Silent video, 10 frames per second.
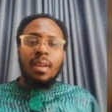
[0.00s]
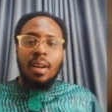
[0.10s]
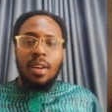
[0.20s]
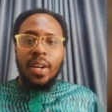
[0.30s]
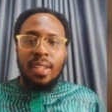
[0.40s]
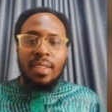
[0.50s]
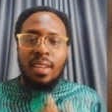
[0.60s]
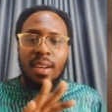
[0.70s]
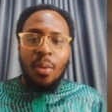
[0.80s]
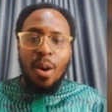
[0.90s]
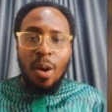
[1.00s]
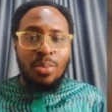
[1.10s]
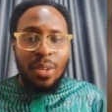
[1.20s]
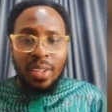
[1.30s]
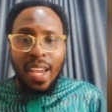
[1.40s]
All right, welcome
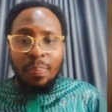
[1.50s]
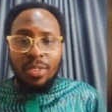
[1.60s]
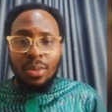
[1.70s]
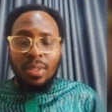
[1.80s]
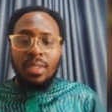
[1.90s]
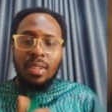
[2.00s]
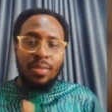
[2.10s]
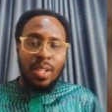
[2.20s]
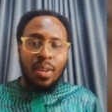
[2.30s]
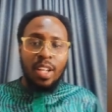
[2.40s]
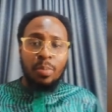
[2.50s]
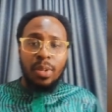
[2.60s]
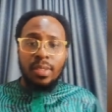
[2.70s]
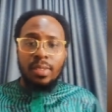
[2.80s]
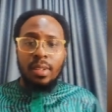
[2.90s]
to another episode, the Knowledge
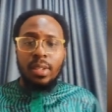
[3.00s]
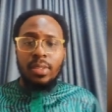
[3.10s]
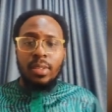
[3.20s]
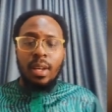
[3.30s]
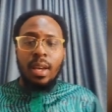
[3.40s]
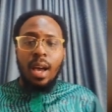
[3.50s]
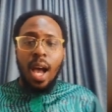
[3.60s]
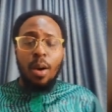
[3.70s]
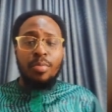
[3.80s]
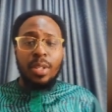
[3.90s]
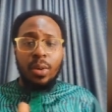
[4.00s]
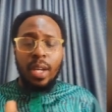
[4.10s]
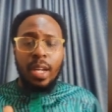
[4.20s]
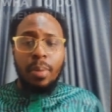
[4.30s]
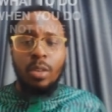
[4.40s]
Money series. I've been
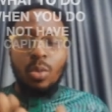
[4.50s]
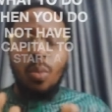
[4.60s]
talking about